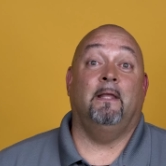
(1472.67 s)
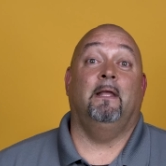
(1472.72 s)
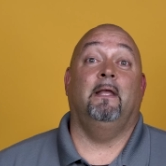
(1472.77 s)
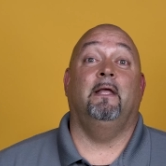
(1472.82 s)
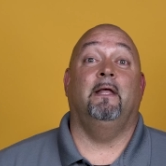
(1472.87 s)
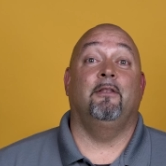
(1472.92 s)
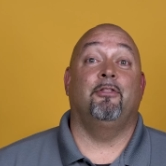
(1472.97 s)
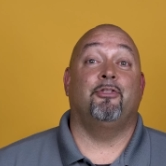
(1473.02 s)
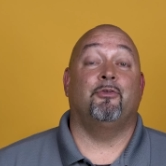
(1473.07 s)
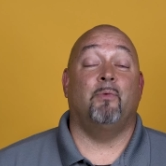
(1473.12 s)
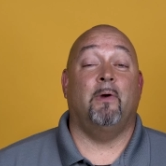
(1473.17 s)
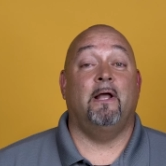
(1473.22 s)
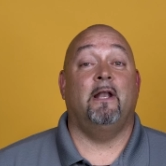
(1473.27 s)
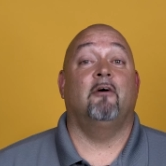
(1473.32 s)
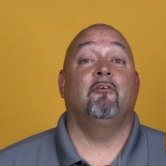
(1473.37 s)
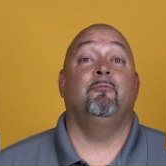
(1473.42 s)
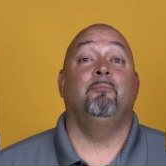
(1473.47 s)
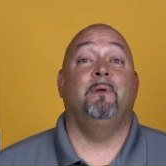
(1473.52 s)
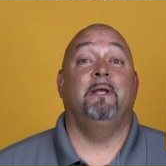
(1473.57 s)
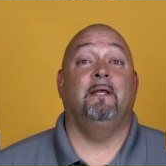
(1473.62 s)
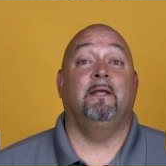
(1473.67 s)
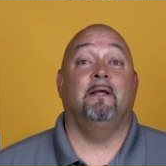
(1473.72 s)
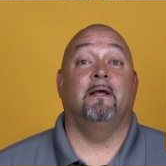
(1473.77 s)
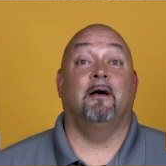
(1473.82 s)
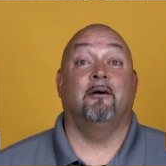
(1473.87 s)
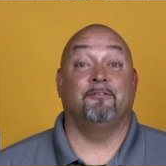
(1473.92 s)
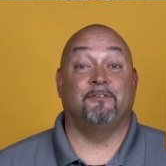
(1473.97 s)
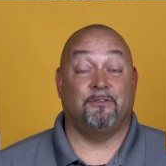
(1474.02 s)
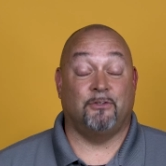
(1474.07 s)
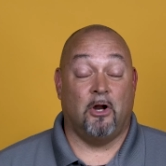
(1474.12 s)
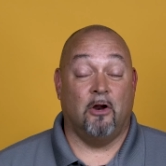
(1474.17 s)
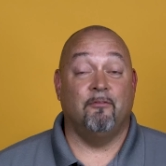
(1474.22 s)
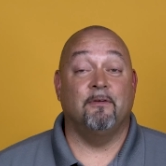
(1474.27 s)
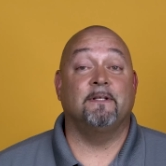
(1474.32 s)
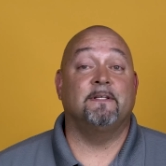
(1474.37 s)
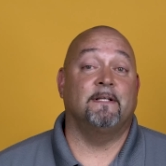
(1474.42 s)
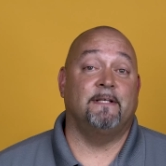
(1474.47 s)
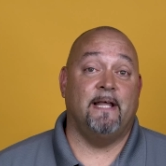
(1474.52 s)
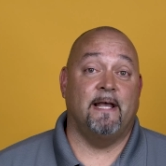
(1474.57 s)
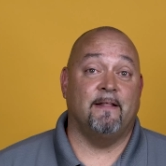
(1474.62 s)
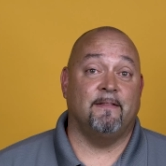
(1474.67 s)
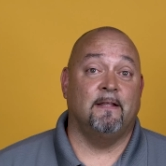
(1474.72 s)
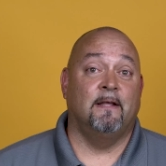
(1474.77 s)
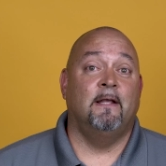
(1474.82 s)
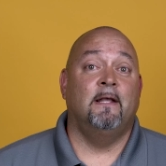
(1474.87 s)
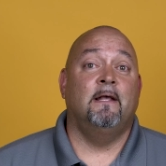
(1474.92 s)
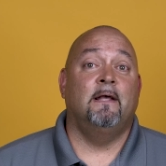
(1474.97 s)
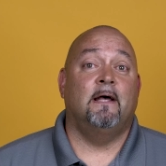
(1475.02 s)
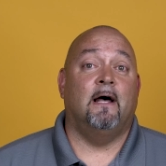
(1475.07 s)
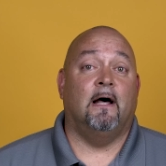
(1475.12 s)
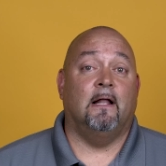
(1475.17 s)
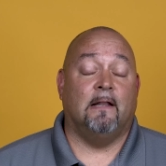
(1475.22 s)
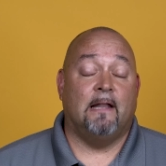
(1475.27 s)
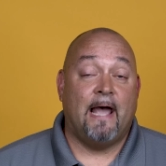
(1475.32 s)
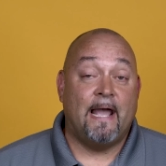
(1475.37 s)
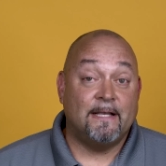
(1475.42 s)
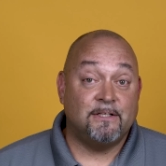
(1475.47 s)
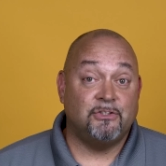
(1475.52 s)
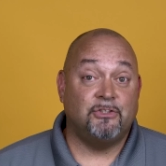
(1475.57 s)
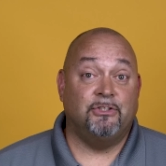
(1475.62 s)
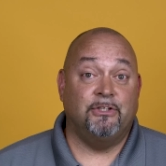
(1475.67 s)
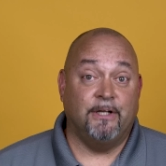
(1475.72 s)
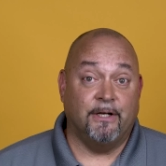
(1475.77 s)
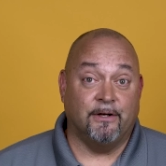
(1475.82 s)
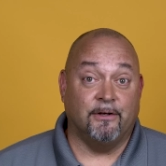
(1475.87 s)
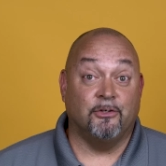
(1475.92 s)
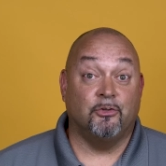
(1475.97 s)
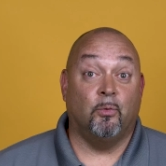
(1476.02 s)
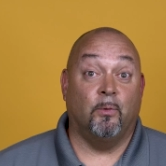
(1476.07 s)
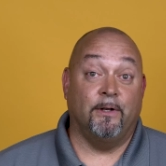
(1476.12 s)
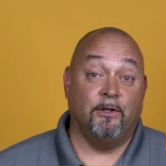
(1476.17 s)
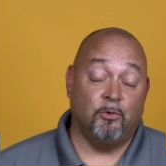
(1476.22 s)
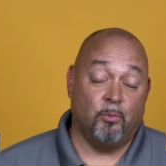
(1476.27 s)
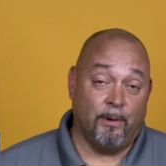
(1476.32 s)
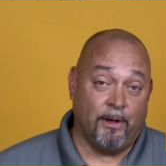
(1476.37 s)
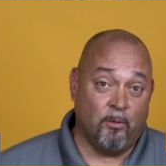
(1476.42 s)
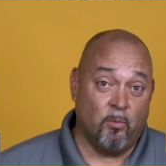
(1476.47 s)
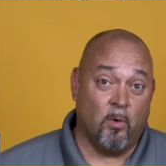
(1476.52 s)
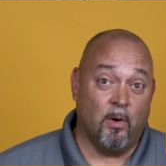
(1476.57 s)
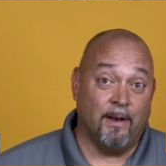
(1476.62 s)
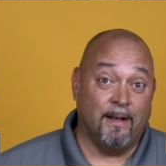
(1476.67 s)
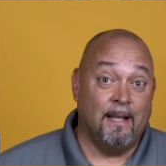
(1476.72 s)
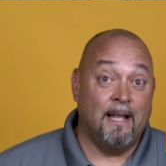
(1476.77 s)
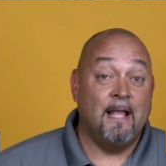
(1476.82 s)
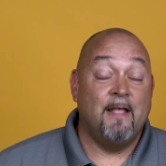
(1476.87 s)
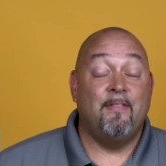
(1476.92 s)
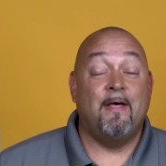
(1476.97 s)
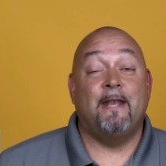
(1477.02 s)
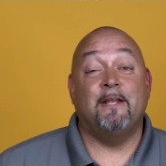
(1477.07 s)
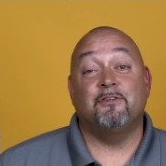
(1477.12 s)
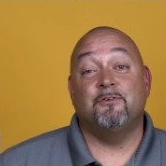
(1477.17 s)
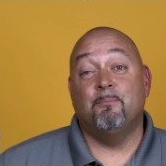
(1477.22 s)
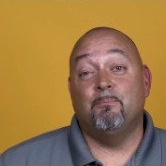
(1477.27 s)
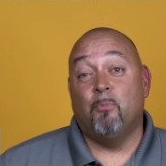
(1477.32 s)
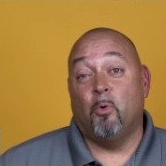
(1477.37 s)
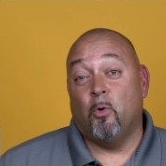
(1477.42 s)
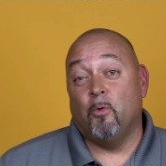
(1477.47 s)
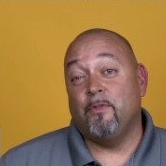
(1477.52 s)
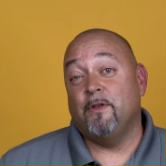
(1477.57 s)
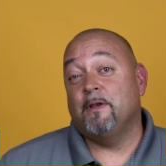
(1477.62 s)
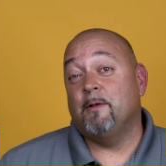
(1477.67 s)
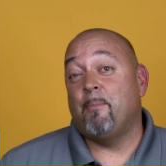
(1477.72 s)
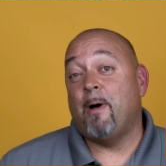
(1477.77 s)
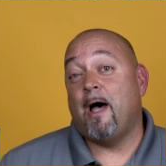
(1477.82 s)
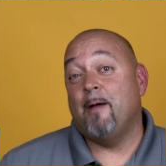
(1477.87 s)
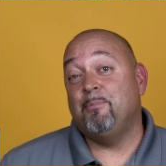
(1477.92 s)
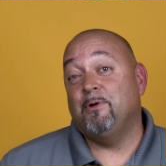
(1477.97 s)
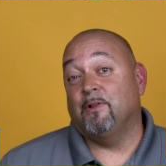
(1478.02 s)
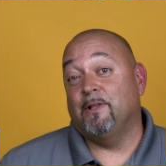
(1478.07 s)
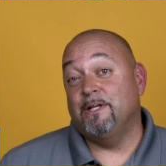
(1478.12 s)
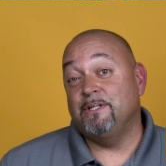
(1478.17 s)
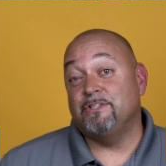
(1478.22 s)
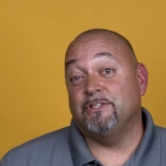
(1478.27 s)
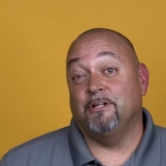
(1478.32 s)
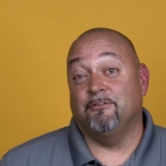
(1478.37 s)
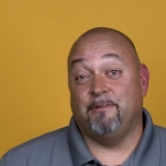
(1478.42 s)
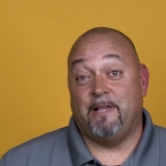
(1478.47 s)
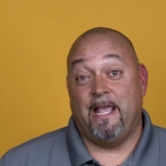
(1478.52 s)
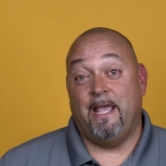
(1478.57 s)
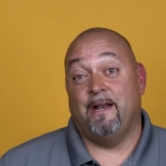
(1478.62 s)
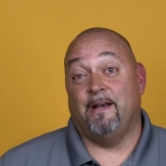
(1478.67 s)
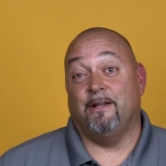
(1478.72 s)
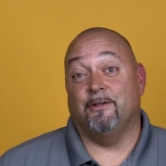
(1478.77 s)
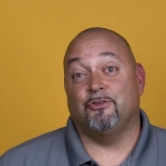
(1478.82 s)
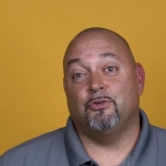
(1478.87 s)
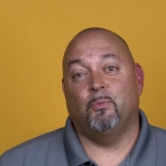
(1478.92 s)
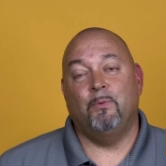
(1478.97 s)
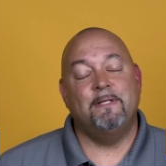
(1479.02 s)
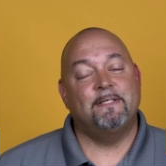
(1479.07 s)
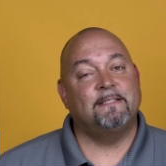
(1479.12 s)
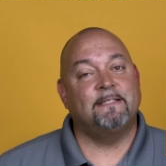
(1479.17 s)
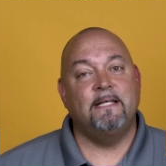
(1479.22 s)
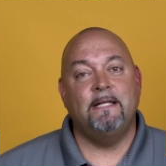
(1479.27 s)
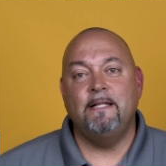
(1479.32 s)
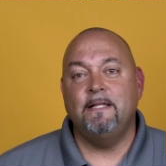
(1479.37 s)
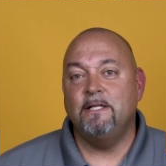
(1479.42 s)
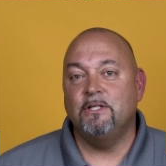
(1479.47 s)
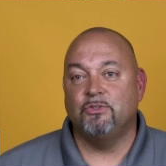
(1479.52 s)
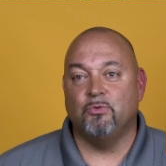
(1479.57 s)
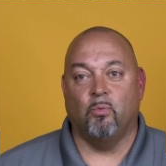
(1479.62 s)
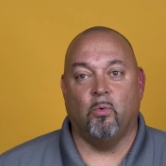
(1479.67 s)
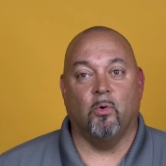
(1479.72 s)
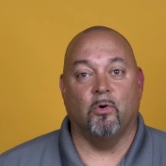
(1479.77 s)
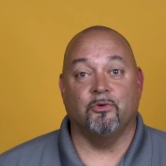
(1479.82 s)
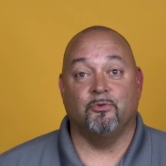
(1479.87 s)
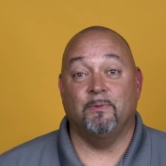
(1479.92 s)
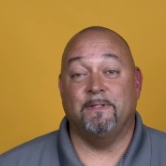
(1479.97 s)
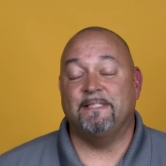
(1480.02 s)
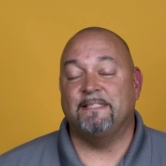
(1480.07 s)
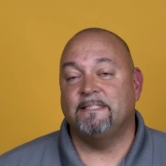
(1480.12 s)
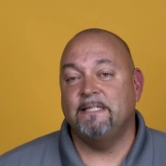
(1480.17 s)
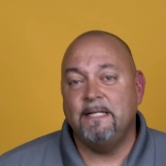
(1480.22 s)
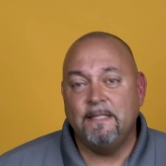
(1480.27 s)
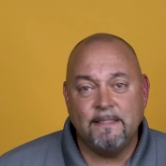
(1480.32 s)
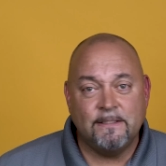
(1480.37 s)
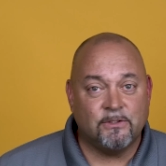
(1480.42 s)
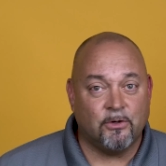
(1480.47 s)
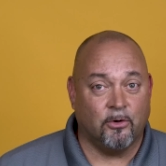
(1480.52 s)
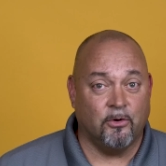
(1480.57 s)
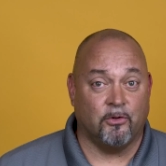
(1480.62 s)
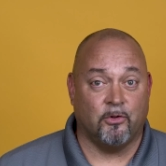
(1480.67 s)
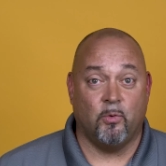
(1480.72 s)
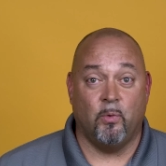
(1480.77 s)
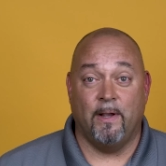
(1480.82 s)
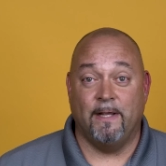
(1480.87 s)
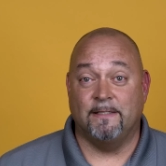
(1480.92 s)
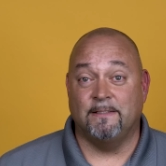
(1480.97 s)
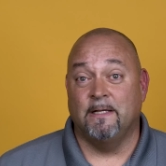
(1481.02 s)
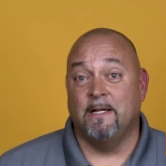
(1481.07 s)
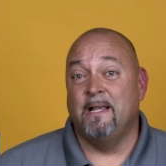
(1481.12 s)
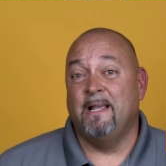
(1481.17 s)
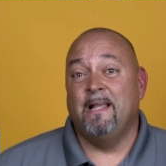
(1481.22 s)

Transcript: in threat of being of starving to death uh, last year in 2021 that is more than the population of canada so we see these wars we see these earthquakes